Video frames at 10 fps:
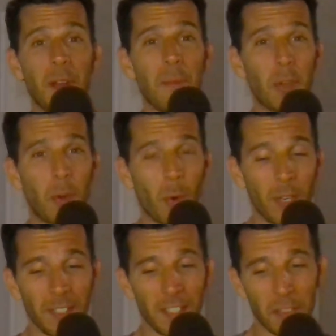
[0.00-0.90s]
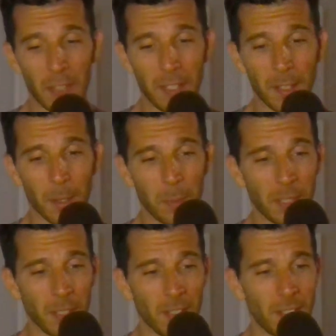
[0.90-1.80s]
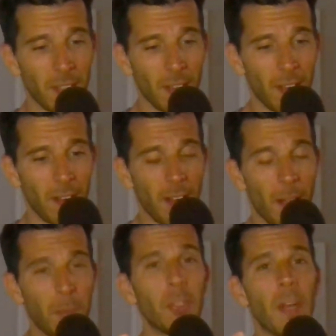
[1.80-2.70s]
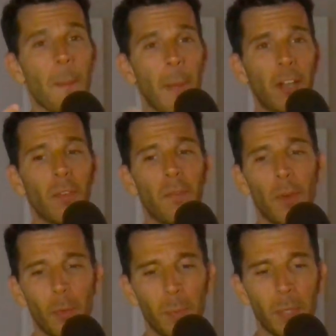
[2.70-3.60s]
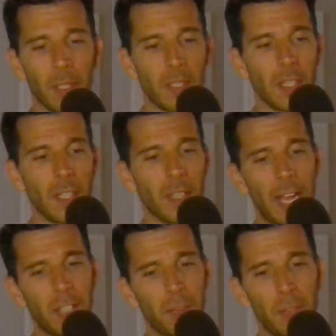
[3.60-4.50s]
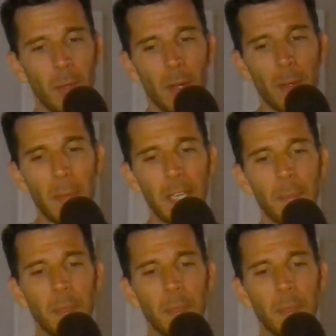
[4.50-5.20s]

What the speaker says: I'm recording this video because I'm using a microphone because in the last video I made,